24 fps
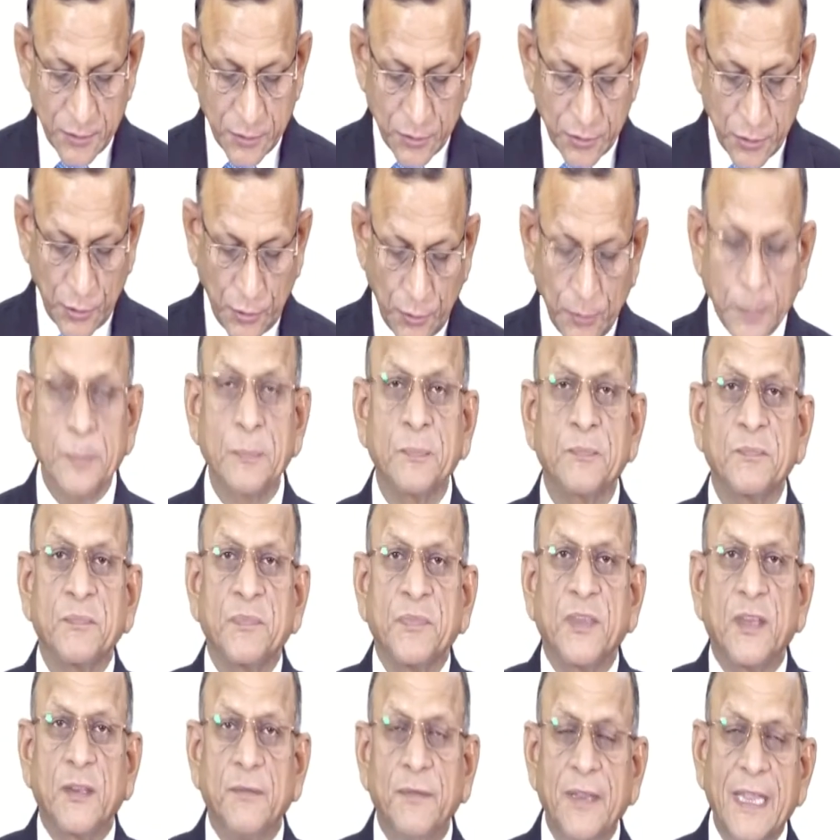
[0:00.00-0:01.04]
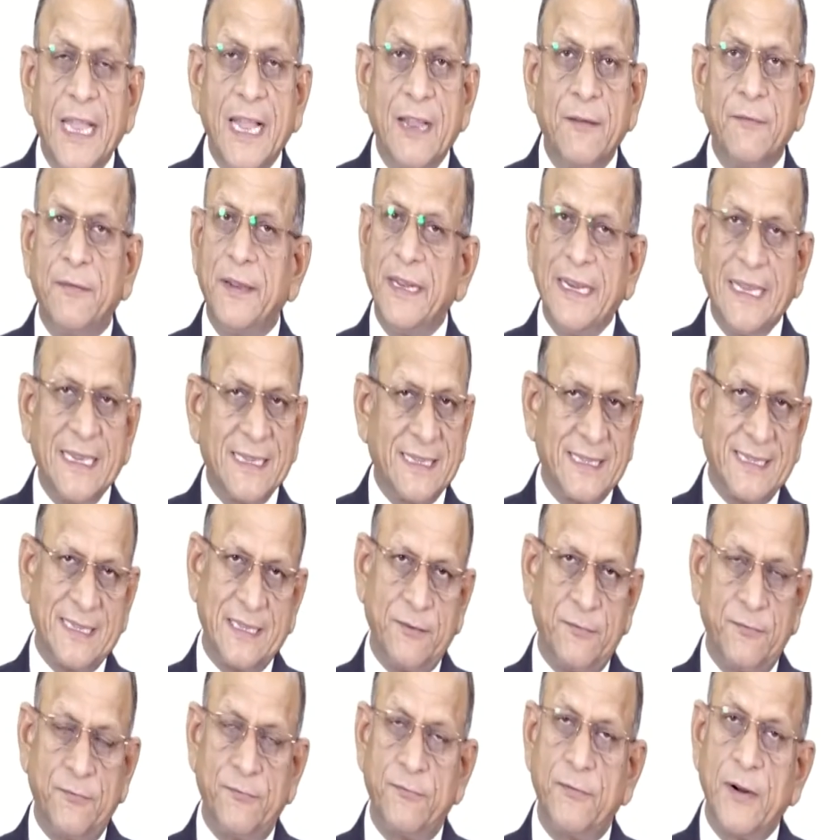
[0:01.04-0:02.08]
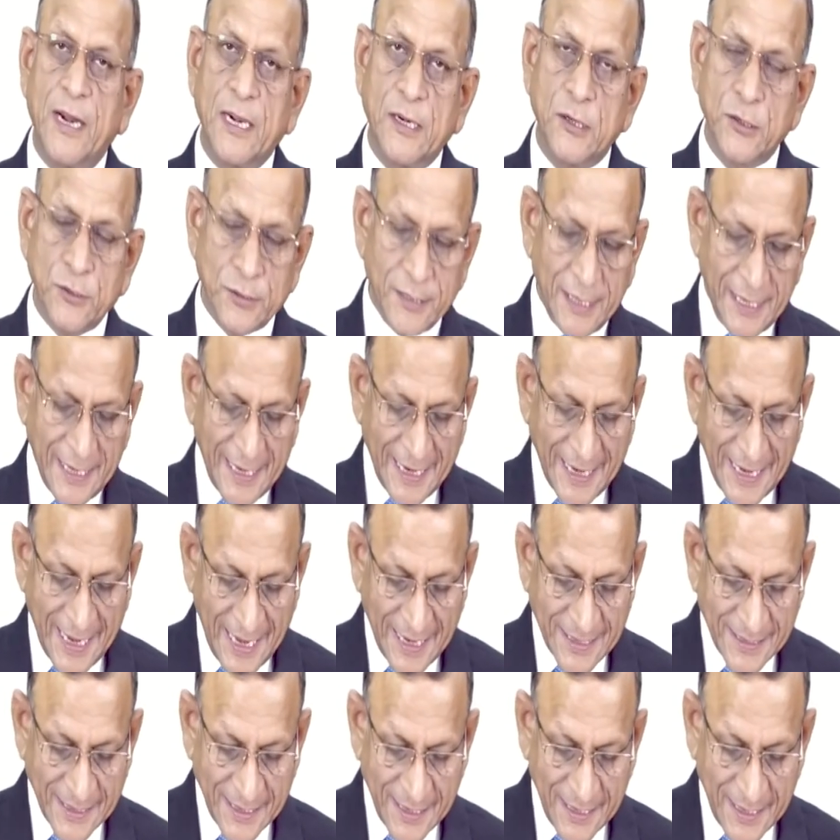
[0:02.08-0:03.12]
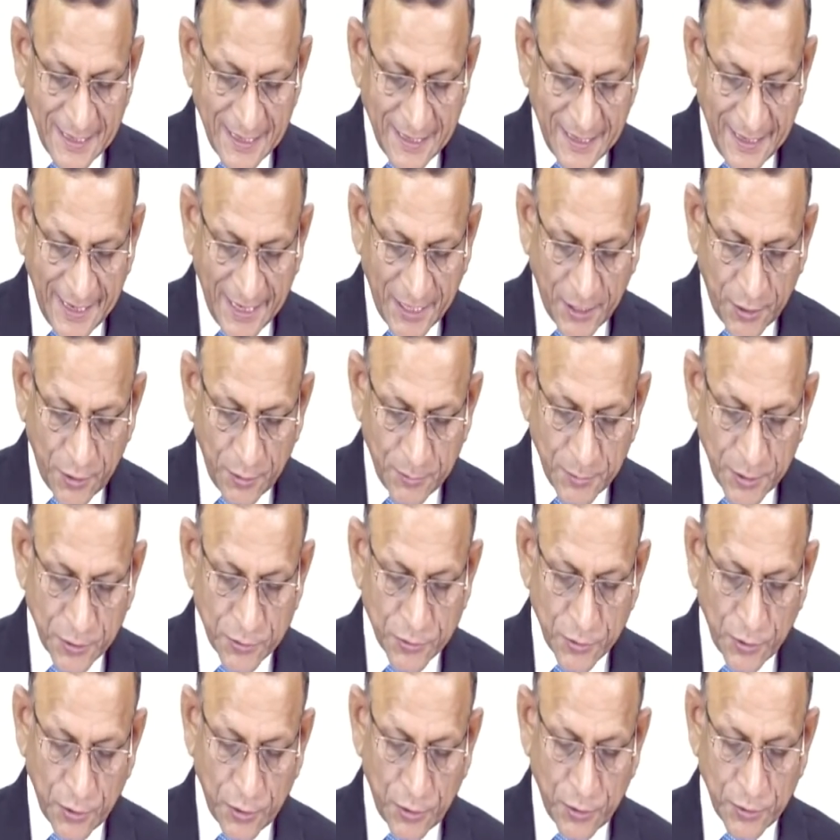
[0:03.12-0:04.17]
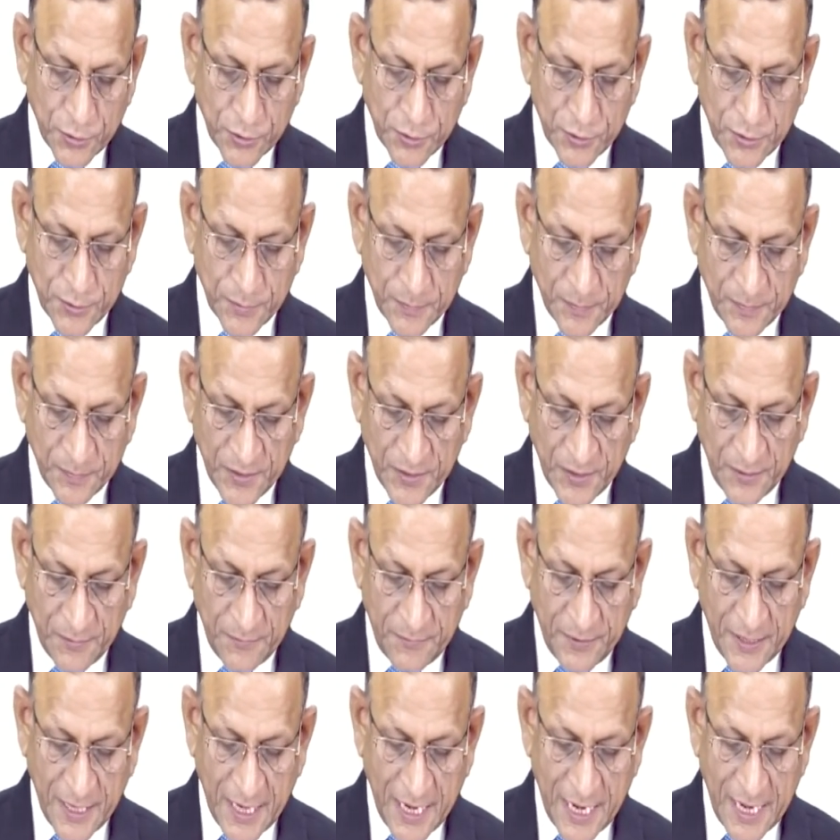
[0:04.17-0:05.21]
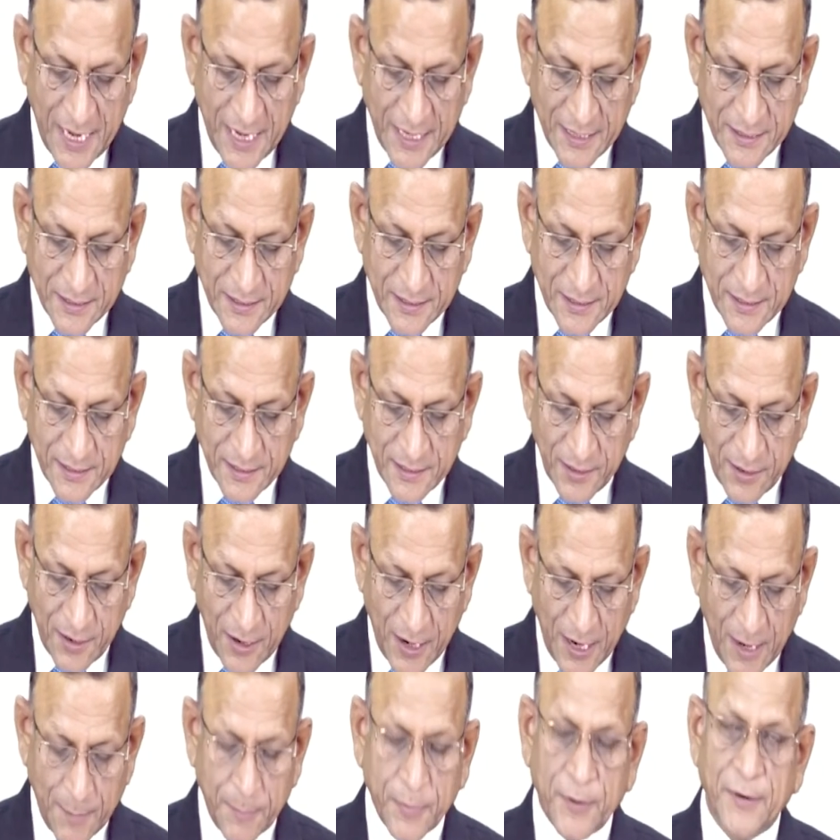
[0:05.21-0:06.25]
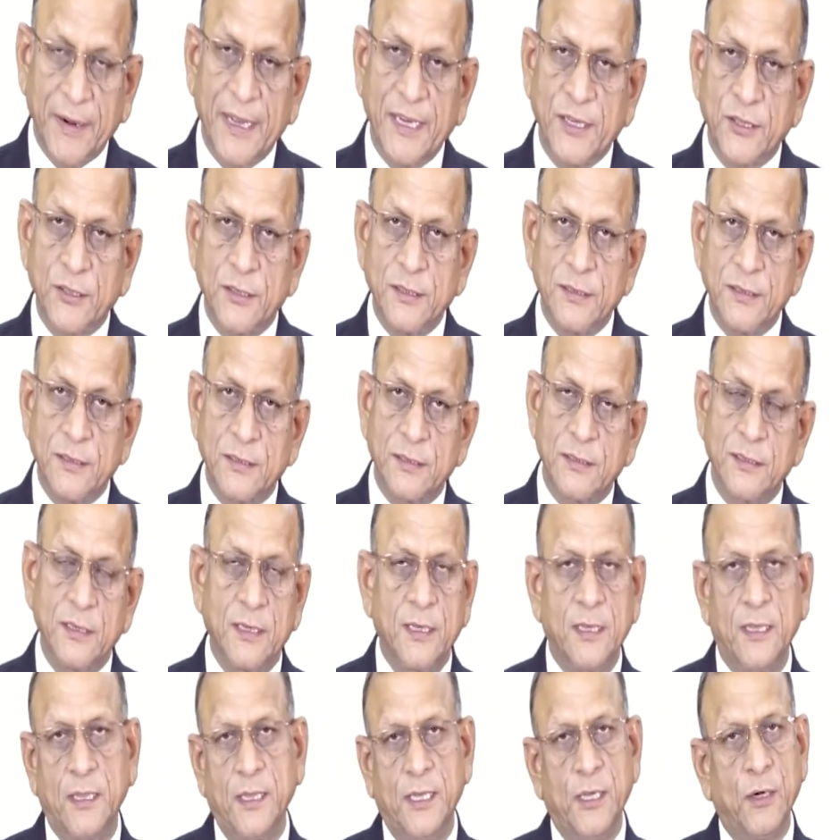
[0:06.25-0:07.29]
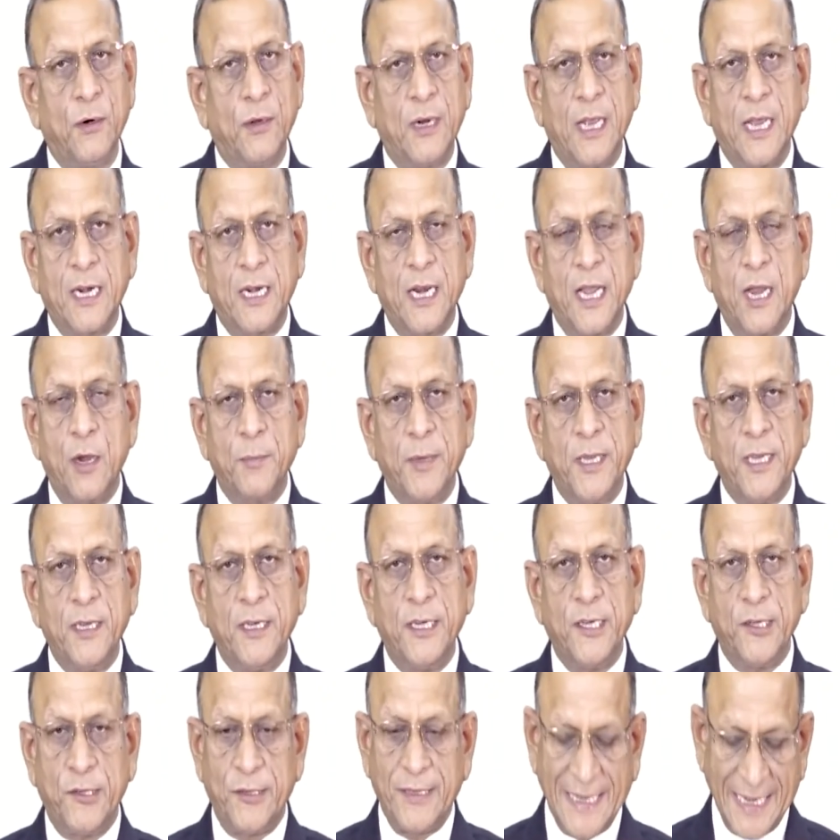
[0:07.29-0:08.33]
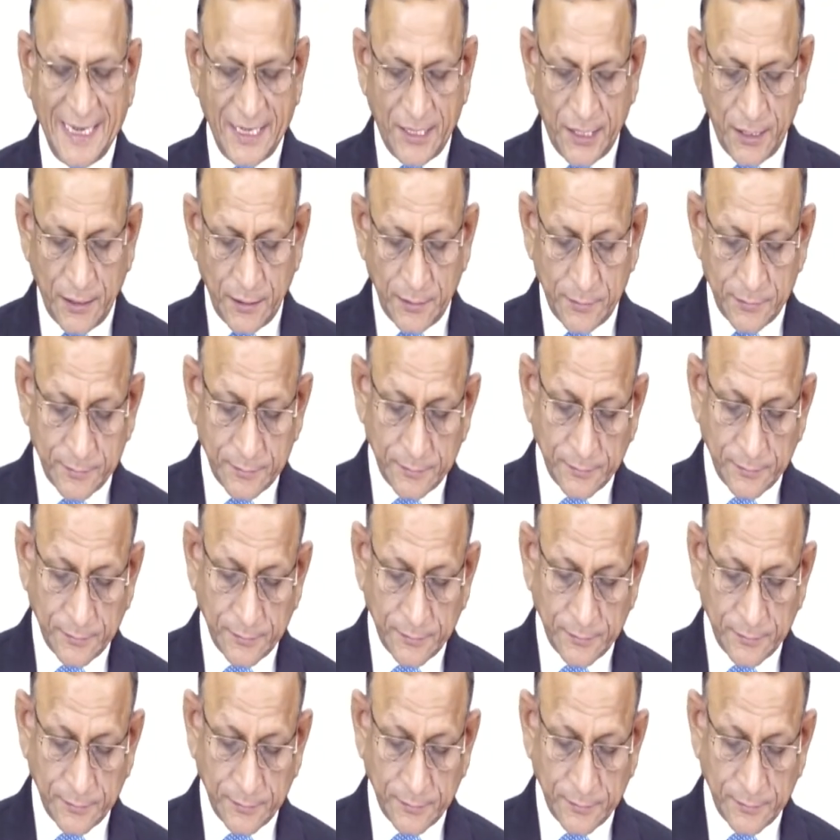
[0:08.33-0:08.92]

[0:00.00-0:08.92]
So we have various functional areas like human resource, finance, operations. They all are now being integrated